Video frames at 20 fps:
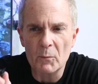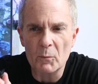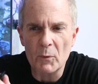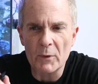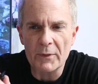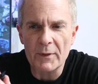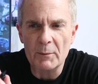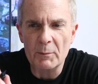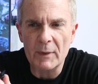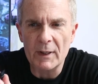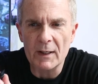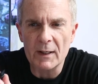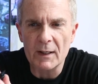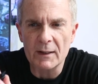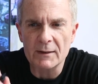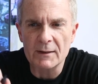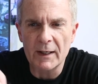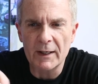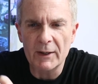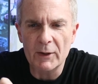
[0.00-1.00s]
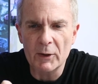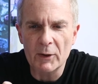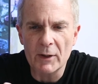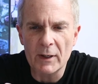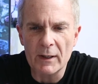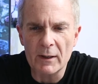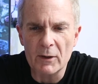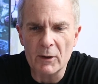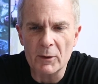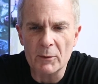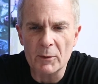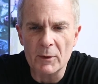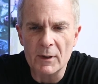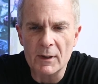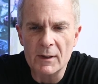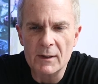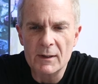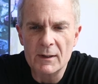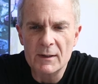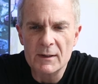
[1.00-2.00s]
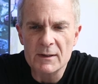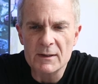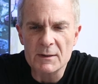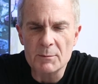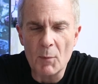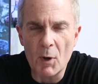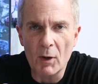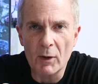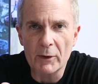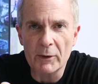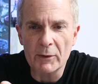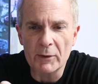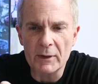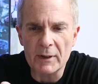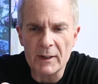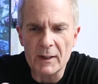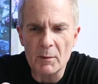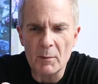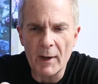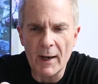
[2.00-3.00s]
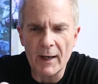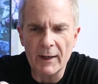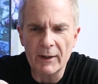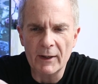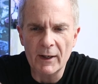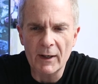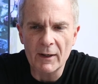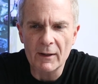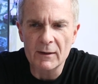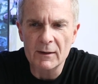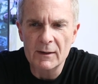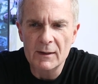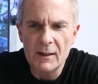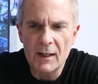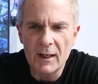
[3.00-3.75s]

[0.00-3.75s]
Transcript: with it being a tighter or smaller nib on there.